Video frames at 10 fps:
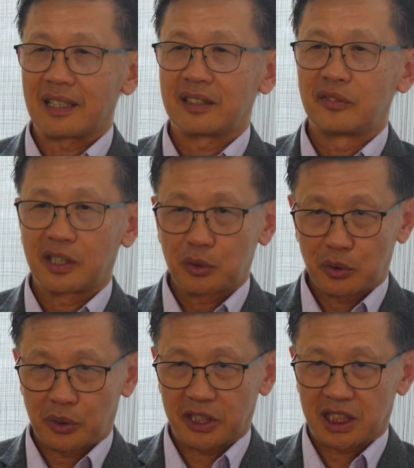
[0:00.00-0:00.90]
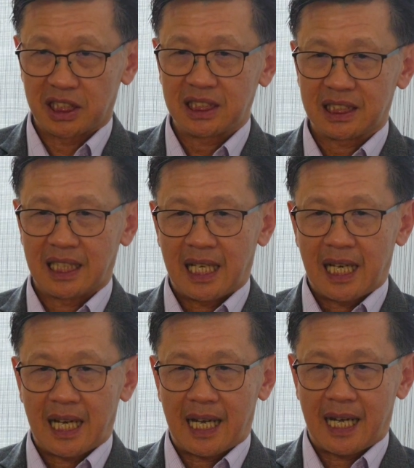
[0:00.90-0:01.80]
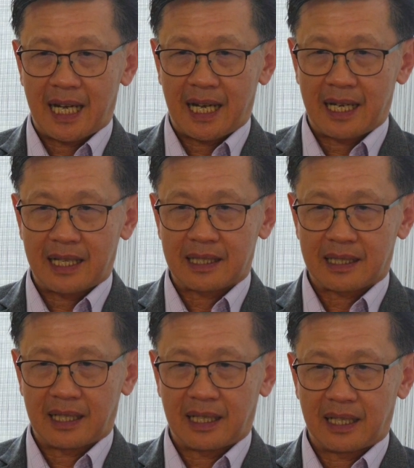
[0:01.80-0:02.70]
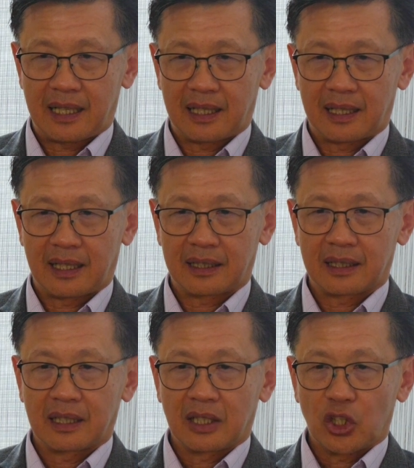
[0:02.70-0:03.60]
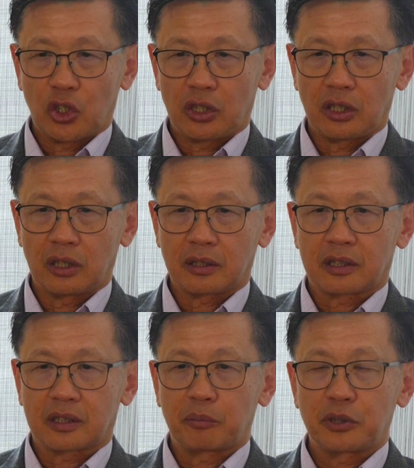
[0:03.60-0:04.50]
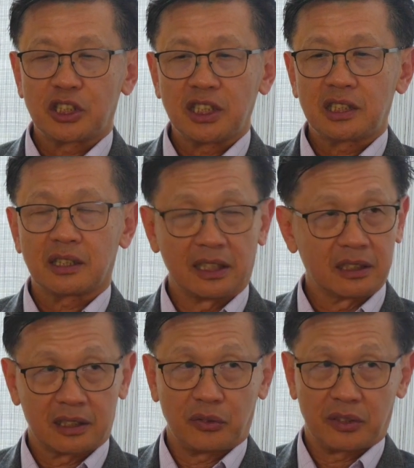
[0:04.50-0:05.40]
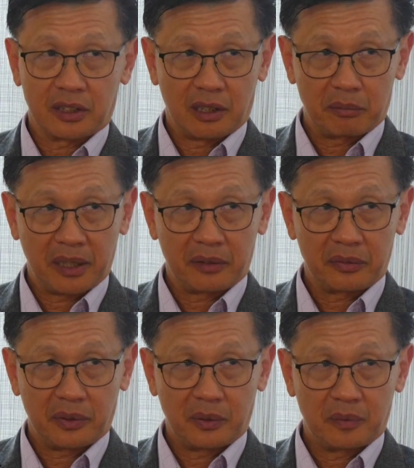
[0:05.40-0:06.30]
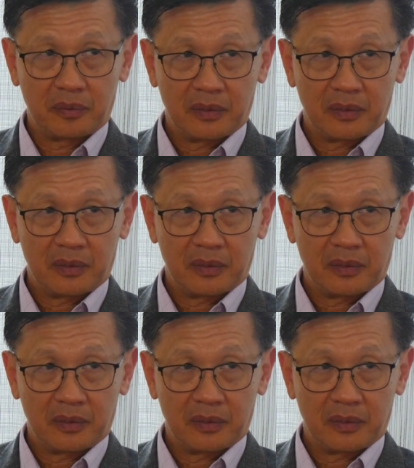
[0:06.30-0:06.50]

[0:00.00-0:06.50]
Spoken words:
that's a very good question. And the procedure itself is not painful.